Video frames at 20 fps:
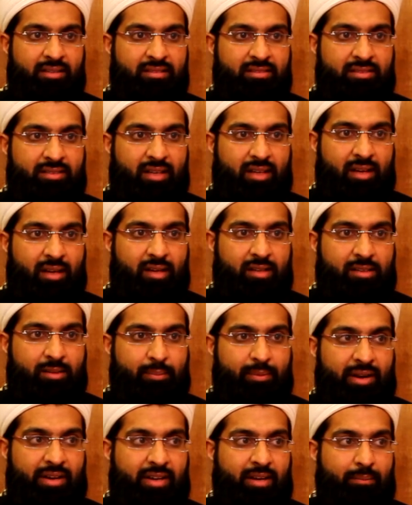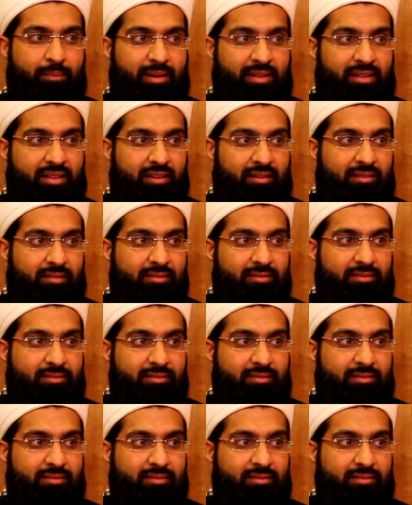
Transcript: the bread and butter.